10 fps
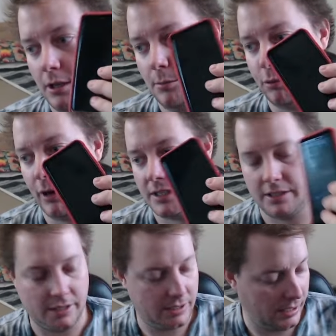browse
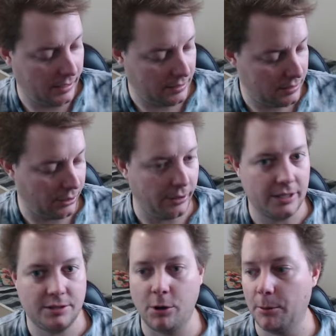the internet. So
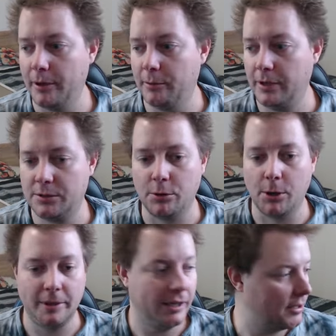that's why
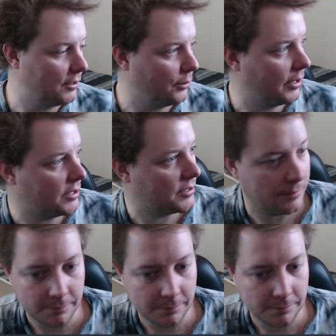we need to do this.